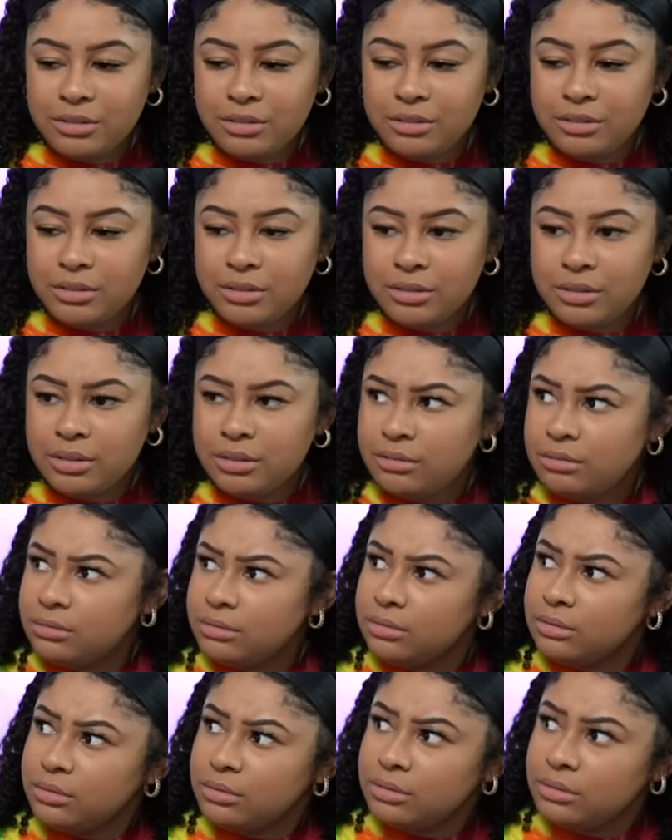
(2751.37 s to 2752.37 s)

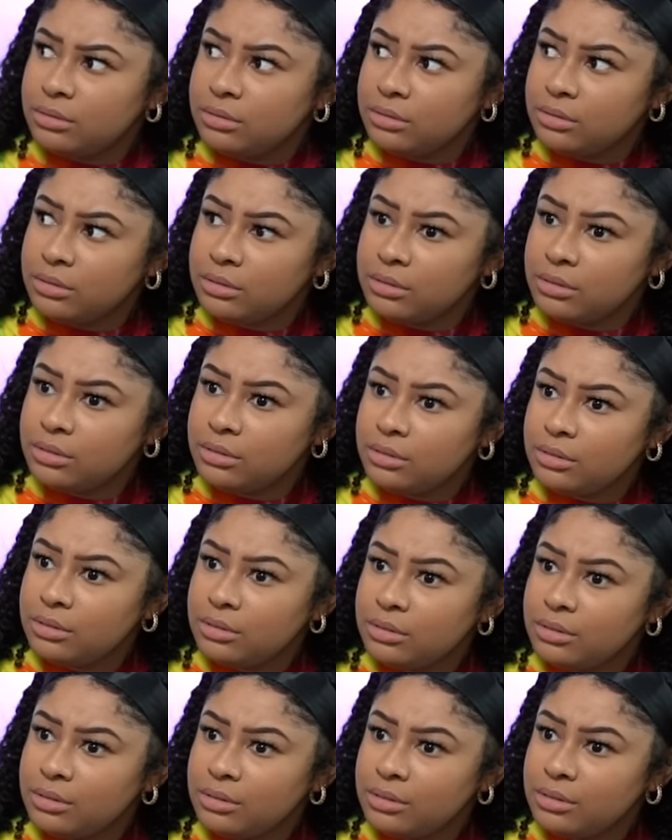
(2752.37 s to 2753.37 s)

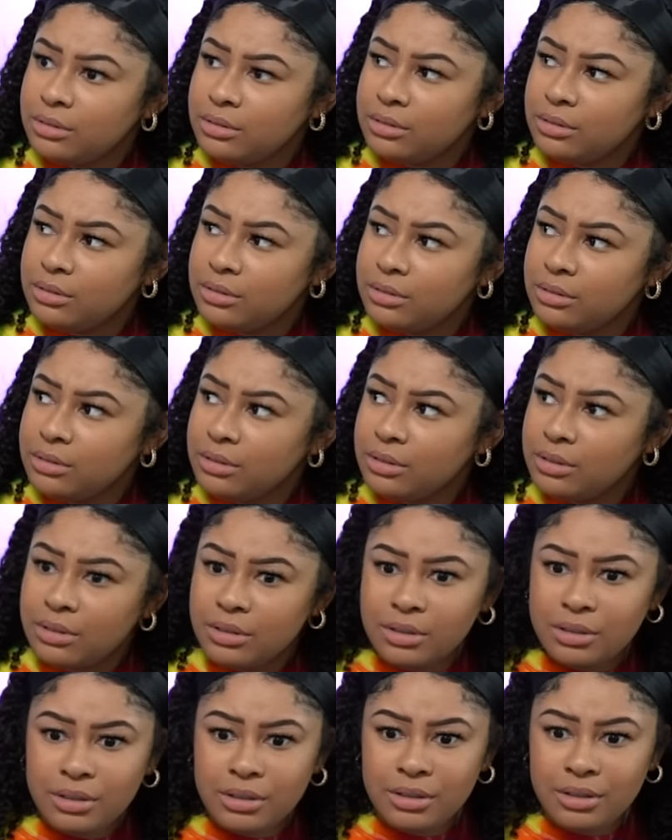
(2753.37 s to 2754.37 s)

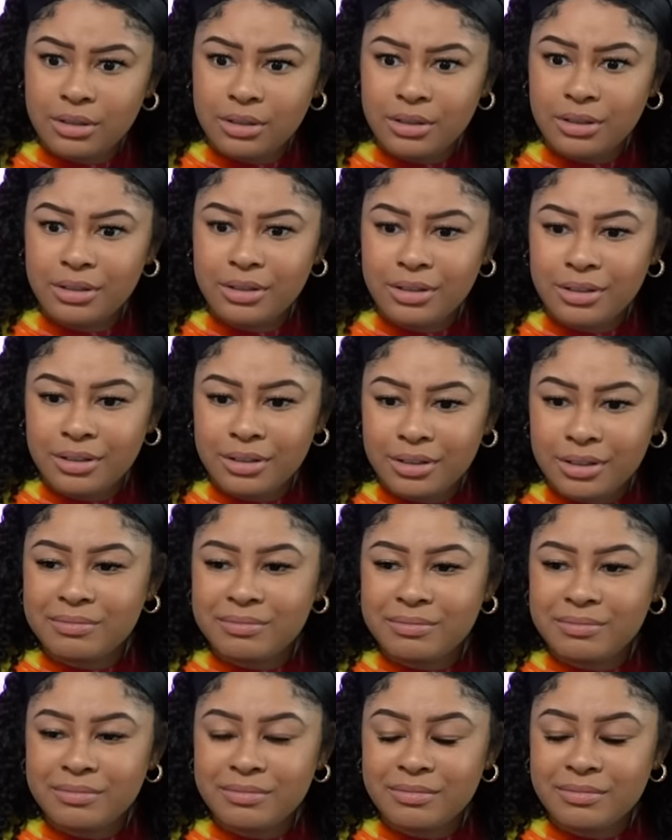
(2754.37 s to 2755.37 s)

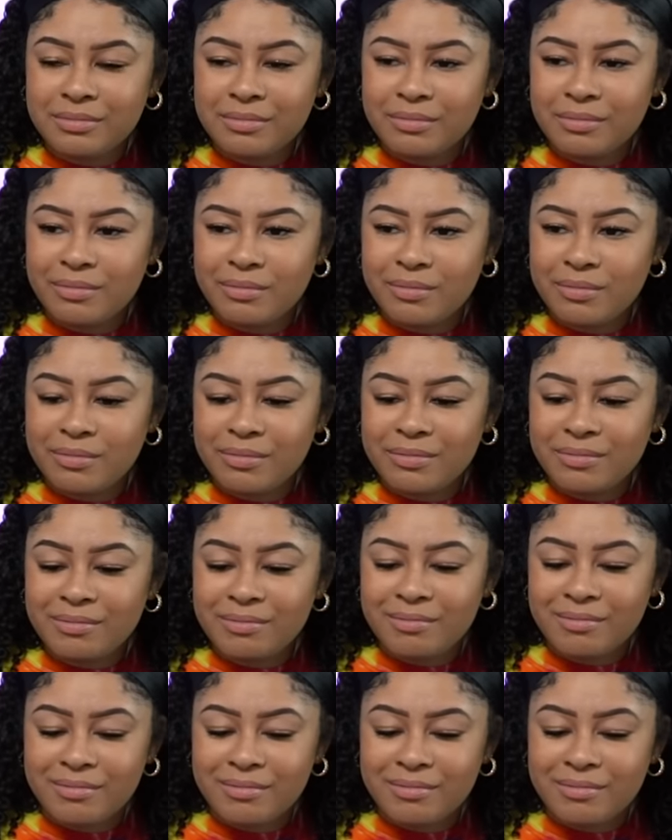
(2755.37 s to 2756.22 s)
This person isn't speaking.